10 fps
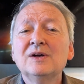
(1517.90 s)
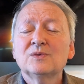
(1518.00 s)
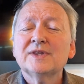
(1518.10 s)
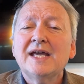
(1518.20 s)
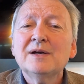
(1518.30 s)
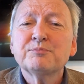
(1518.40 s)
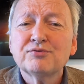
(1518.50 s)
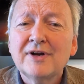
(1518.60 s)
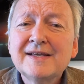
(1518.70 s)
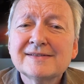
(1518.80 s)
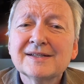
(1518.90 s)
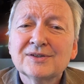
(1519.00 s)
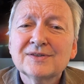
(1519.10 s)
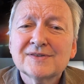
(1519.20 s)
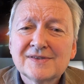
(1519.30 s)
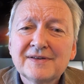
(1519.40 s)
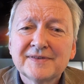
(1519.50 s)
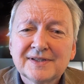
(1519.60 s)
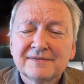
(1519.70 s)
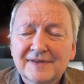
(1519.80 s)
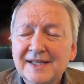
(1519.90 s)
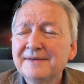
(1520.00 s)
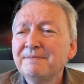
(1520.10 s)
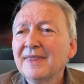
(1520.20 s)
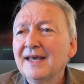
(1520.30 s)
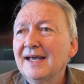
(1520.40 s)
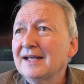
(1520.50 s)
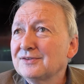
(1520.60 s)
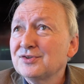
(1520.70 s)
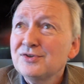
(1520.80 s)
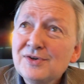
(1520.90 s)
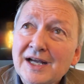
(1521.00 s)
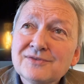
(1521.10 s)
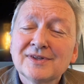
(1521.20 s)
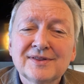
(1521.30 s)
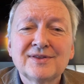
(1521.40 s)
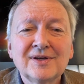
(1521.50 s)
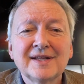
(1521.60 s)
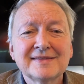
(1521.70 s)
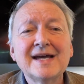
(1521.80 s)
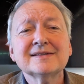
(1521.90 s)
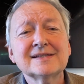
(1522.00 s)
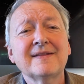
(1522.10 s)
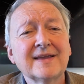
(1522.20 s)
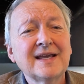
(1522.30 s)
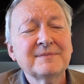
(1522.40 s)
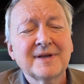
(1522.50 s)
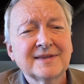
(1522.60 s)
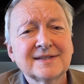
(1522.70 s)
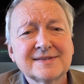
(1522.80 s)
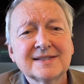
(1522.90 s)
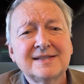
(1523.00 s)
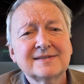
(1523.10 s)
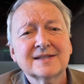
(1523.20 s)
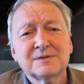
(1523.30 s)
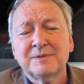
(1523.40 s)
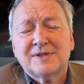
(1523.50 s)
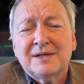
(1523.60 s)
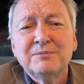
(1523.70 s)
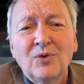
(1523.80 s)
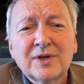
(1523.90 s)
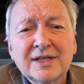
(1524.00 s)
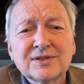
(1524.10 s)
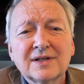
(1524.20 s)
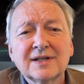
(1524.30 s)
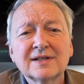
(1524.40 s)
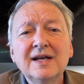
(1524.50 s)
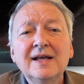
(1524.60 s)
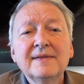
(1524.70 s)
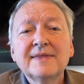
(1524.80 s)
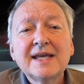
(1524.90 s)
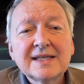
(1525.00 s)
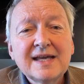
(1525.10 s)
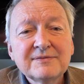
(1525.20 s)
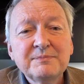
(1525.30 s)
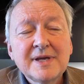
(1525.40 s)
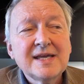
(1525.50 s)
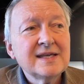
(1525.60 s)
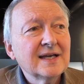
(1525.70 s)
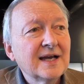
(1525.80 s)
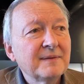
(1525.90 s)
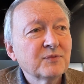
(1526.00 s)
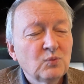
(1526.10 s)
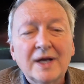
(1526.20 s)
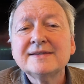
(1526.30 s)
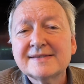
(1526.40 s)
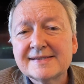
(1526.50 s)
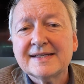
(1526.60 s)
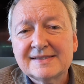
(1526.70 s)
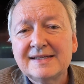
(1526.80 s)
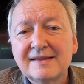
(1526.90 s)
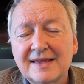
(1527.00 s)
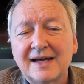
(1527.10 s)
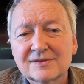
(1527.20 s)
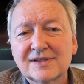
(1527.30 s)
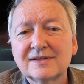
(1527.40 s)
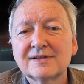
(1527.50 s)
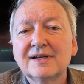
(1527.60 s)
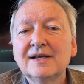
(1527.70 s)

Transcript: Well, they appraised it conservatively at $230,000, and they gave me, I think, a 66% mortgage on it. They gave me $160,000